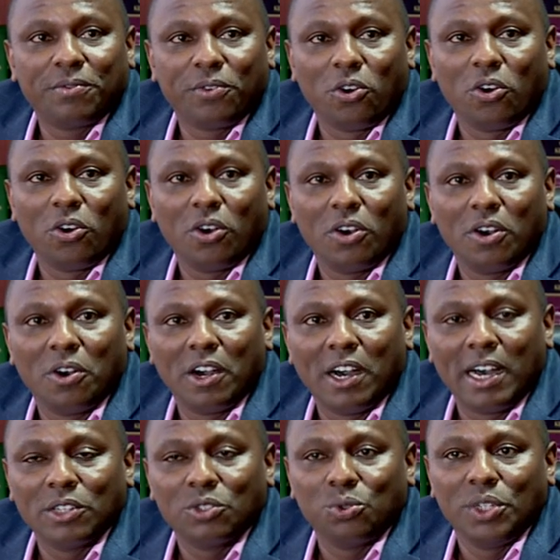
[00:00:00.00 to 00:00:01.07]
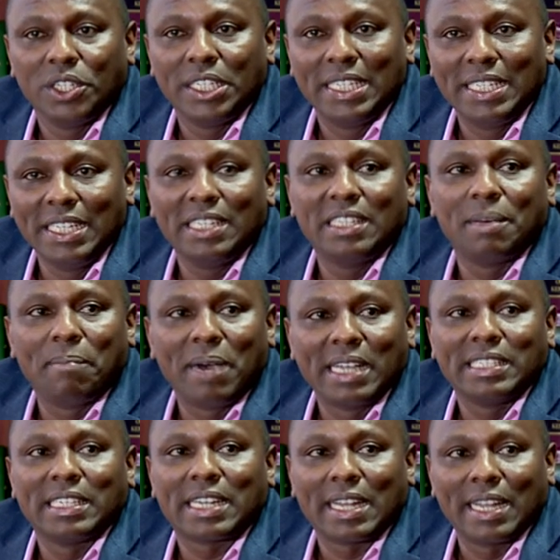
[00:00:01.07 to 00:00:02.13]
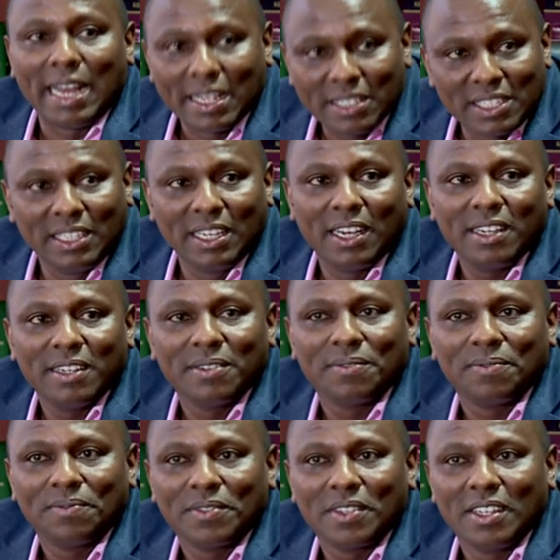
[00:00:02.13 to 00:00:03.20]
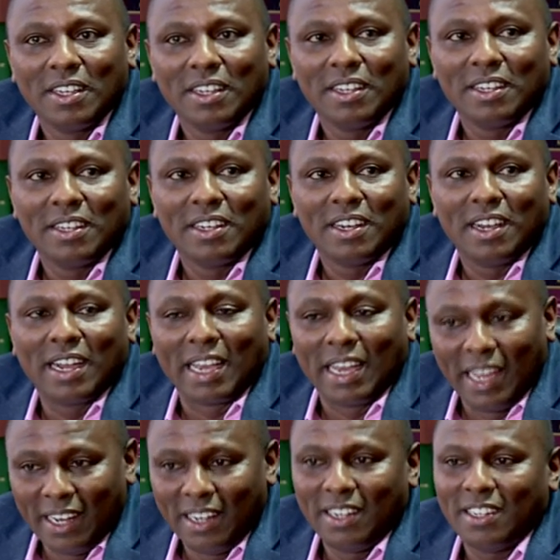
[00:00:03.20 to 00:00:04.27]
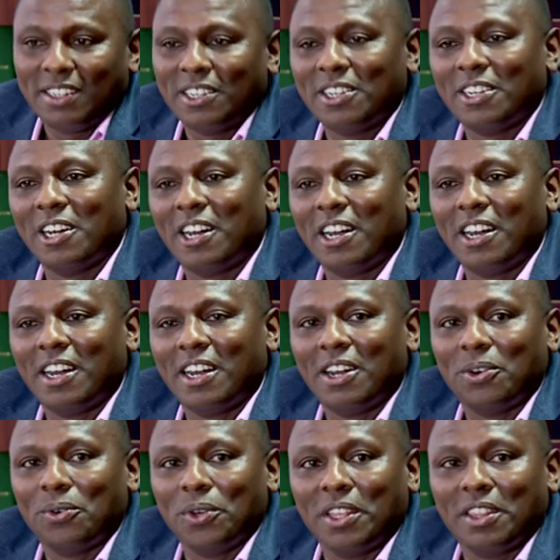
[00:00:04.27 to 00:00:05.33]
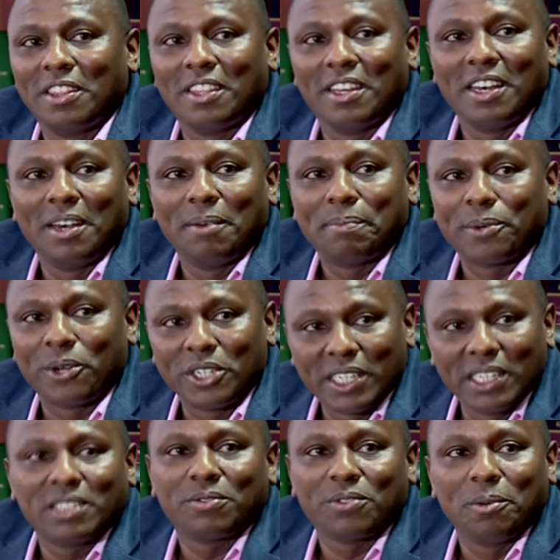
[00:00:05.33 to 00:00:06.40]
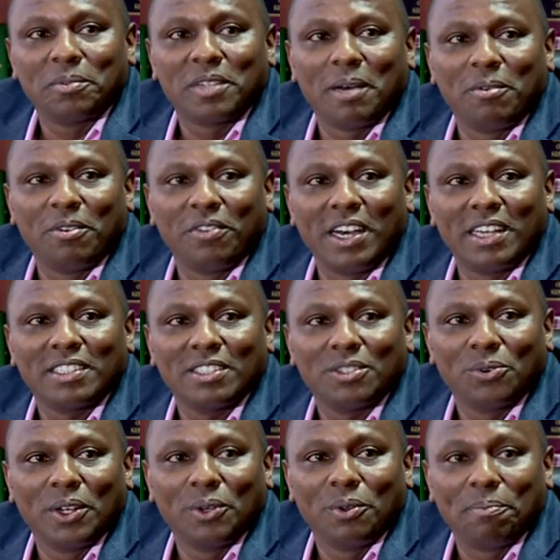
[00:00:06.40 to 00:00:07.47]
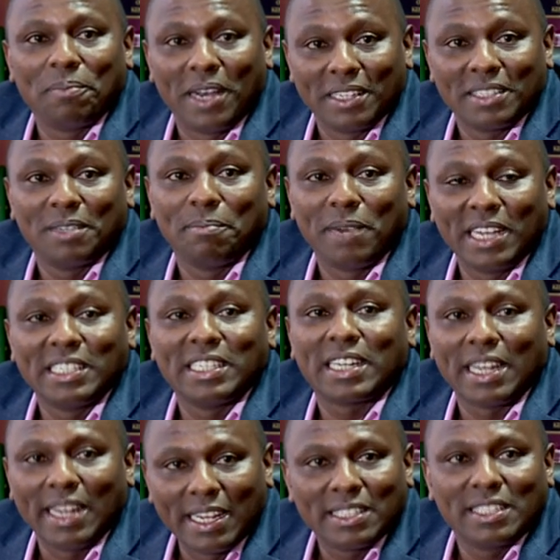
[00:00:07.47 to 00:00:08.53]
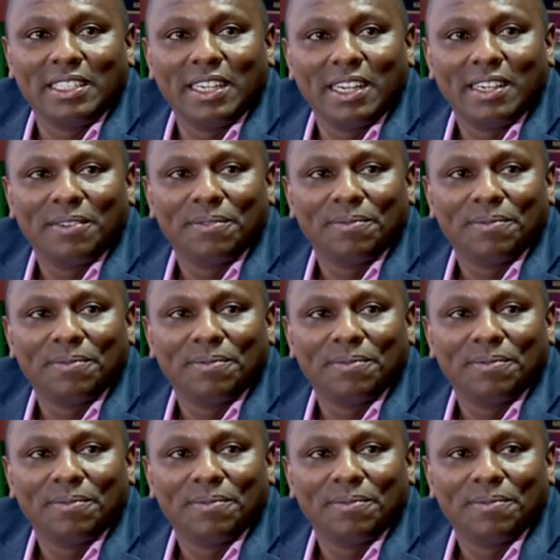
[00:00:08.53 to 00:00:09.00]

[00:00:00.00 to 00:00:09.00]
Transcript: for as we did the budget last year, again uh, with uh, protests from some of us when we passed the budget last year,